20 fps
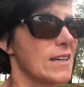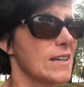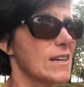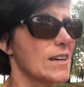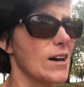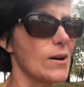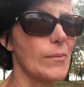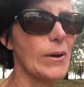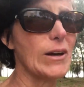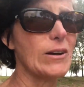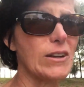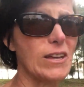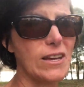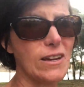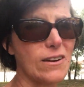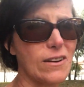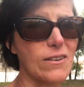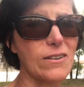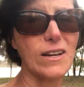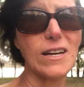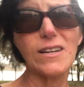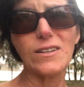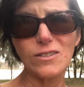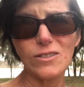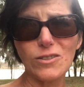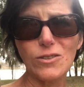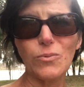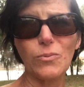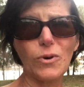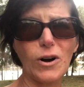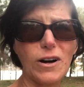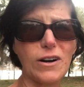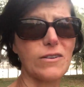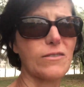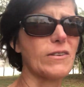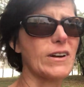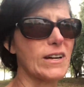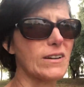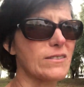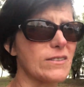come out here and just walk
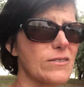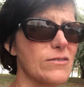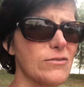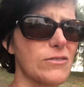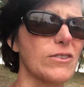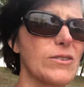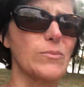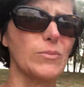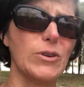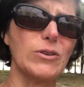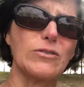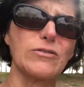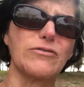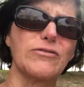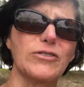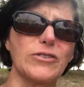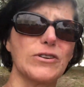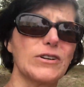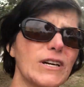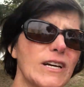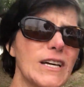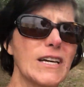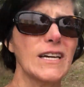around. It's really beautiful.